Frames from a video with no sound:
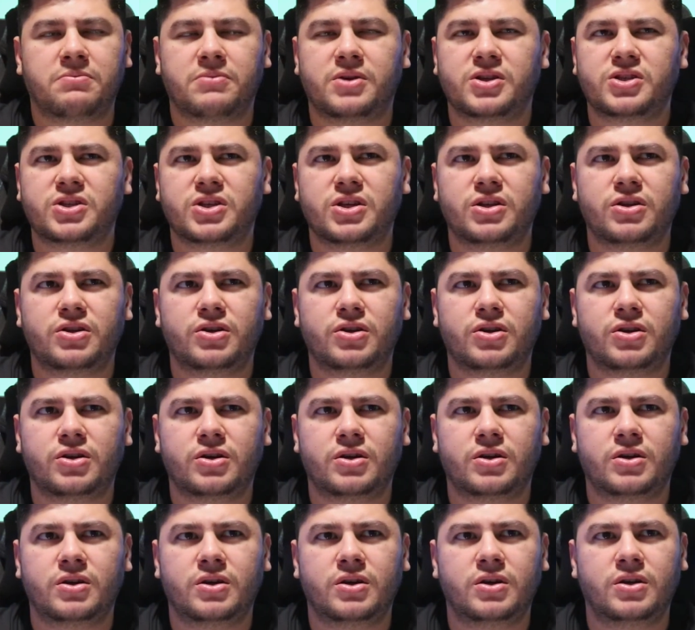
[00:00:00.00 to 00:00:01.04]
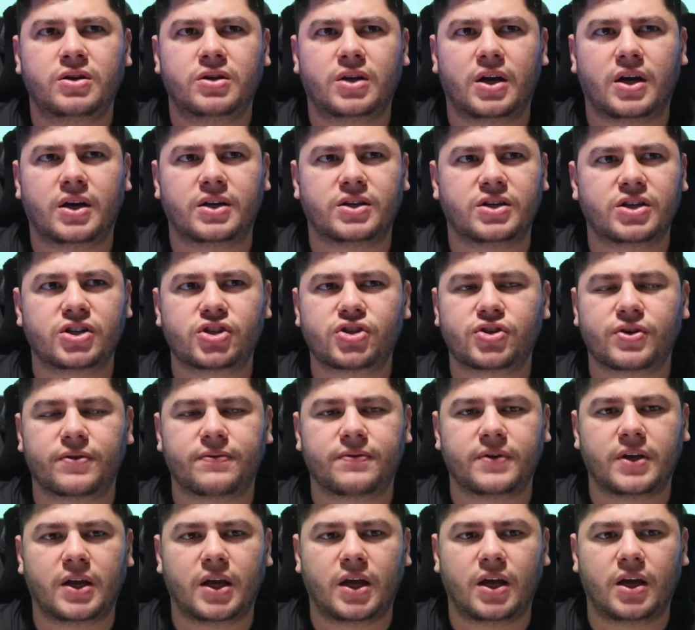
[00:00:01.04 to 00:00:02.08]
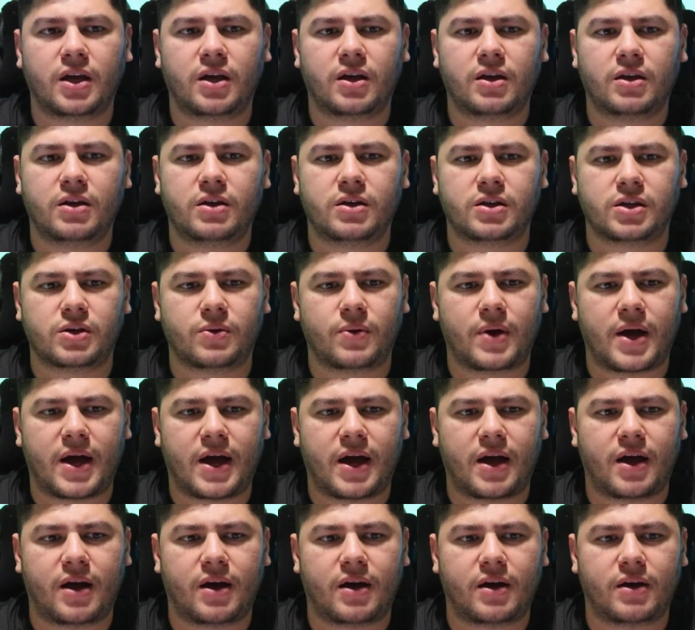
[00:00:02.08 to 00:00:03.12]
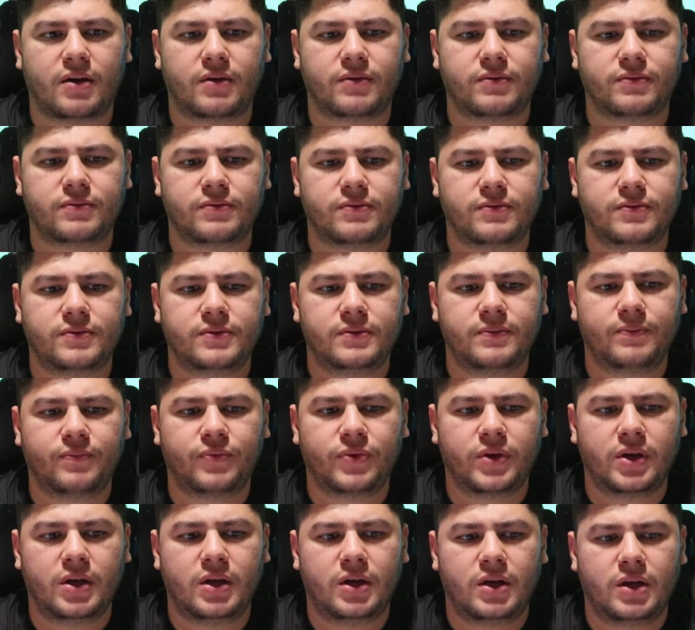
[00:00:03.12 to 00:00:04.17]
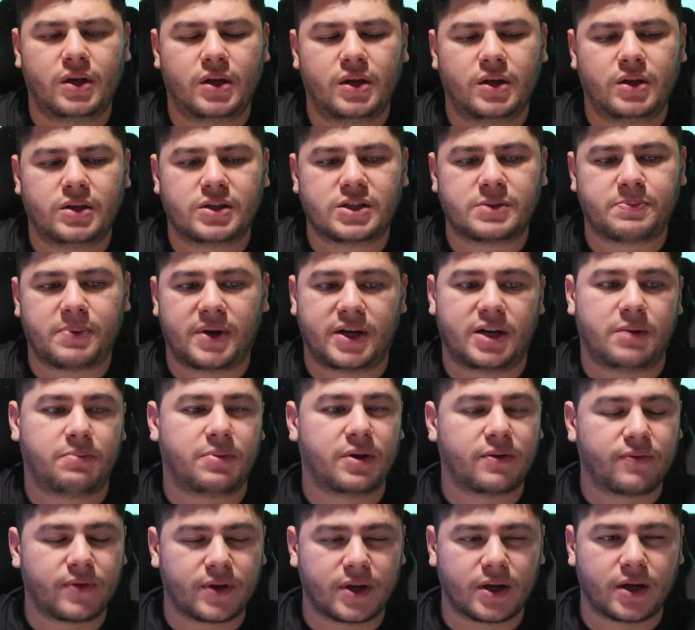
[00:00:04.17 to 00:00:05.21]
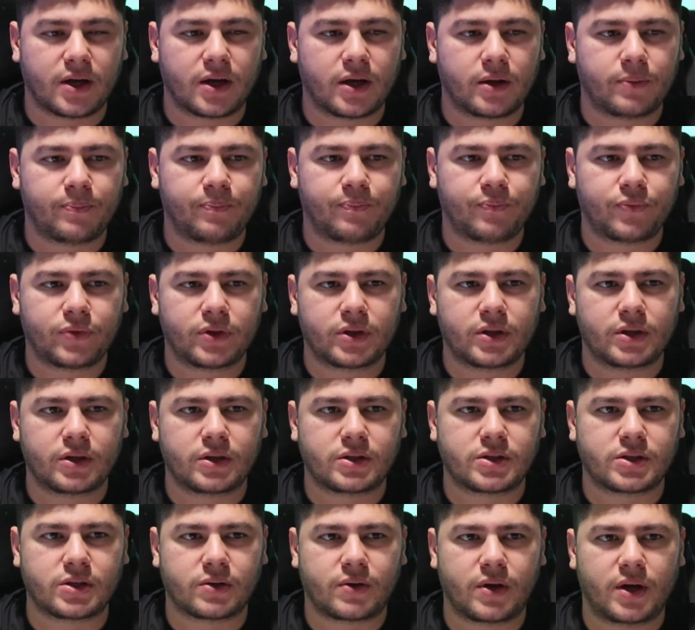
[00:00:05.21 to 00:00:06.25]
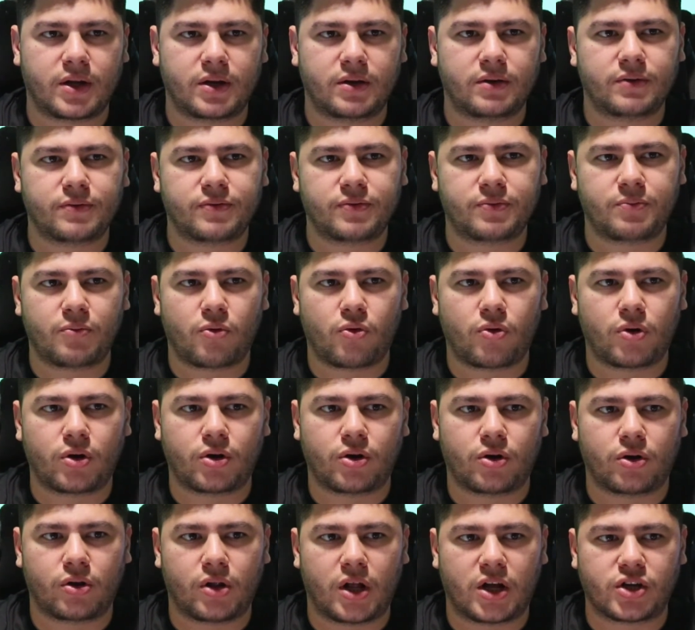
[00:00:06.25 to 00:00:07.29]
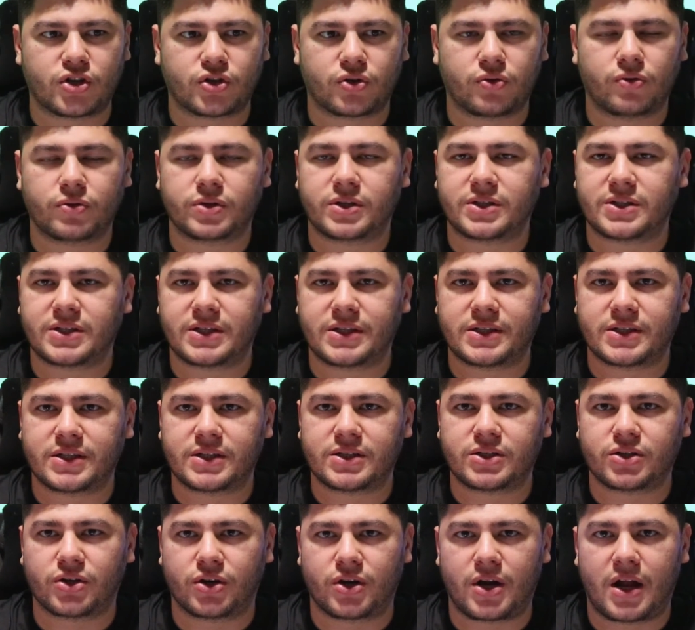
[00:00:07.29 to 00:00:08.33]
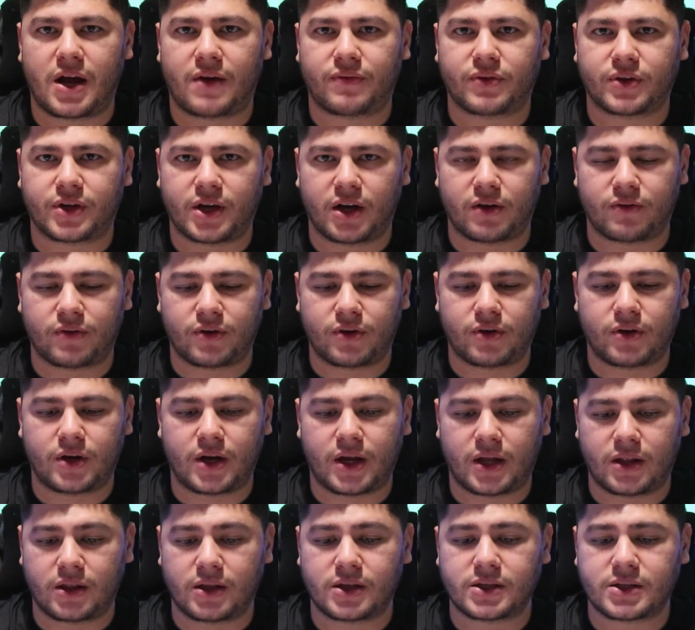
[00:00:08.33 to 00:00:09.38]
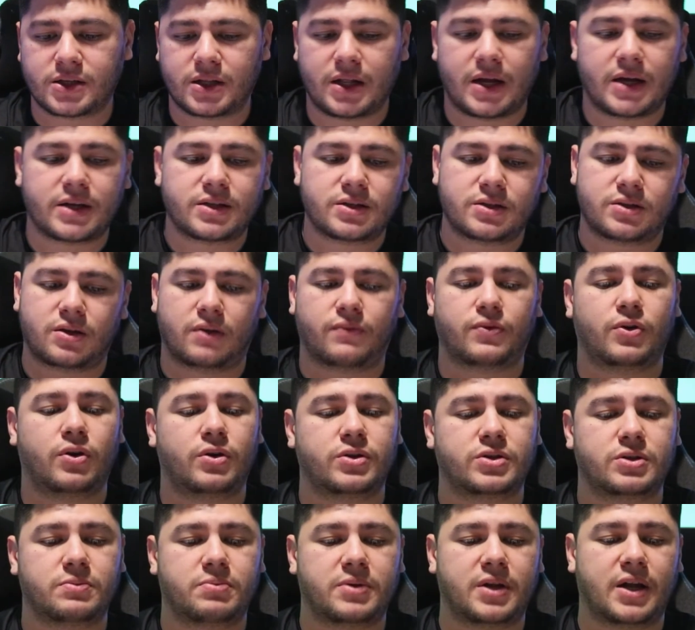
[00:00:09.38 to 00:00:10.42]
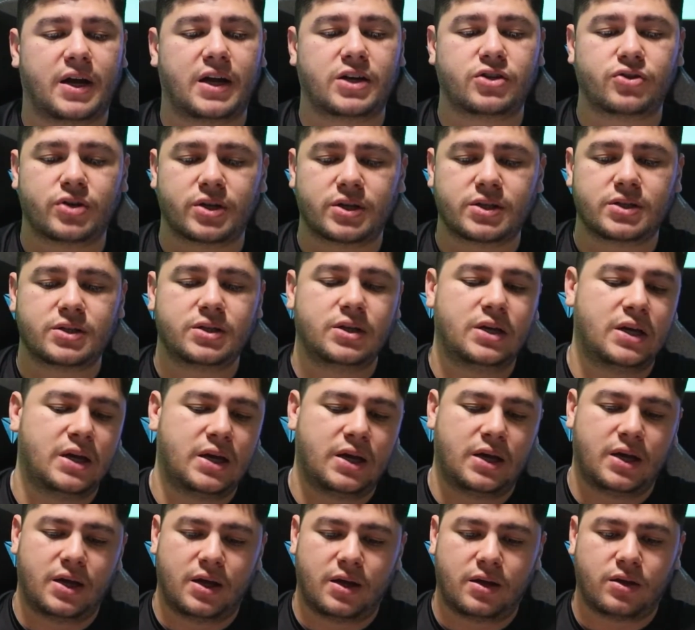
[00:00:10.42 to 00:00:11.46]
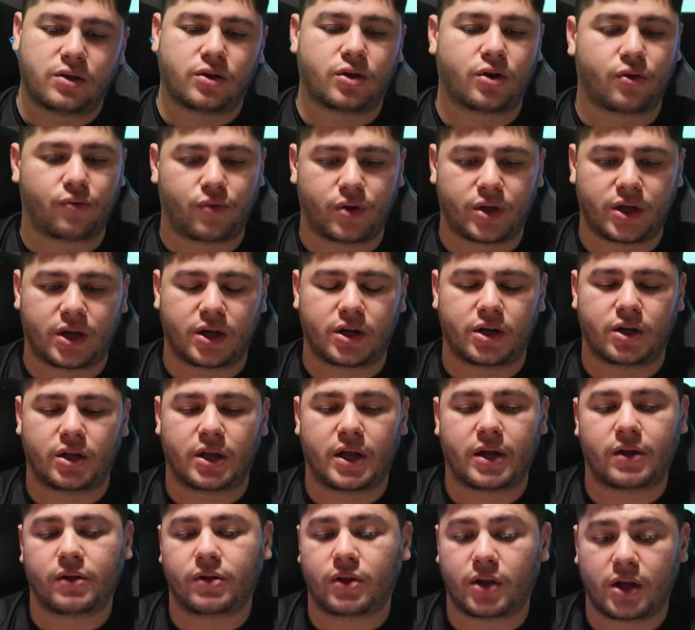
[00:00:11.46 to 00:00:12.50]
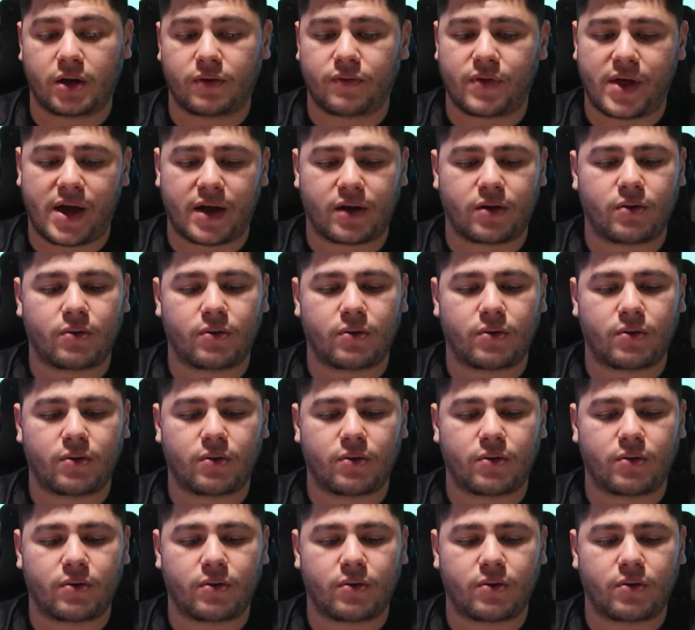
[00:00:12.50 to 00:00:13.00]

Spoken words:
muscular dystrophy. You have spina bifida. So kind of more neurological diseases you're going to have to cover in this class. So if you go to pediatrics, you're really going to love that